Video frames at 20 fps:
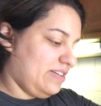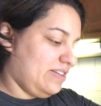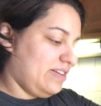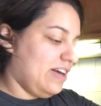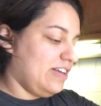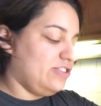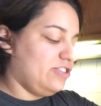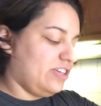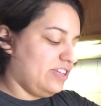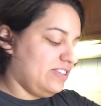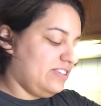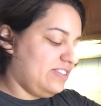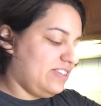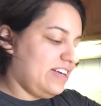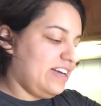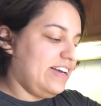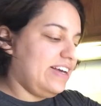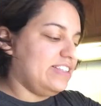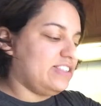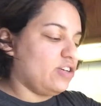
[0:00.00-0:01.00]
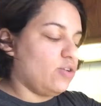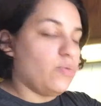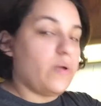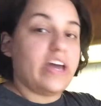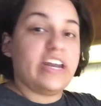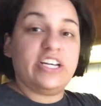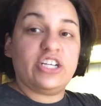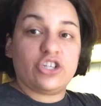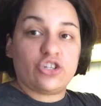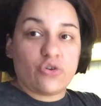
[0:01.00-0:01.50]
As you see, it's
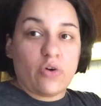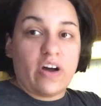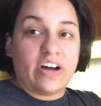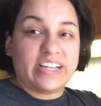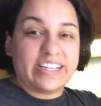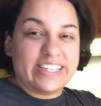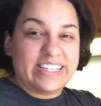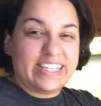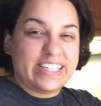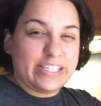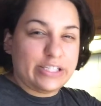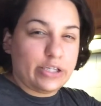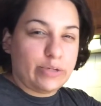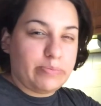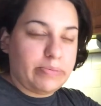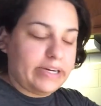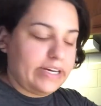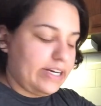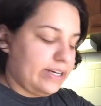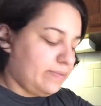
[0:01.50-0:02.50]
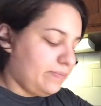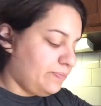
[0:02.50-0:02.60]
already struggling a little bit.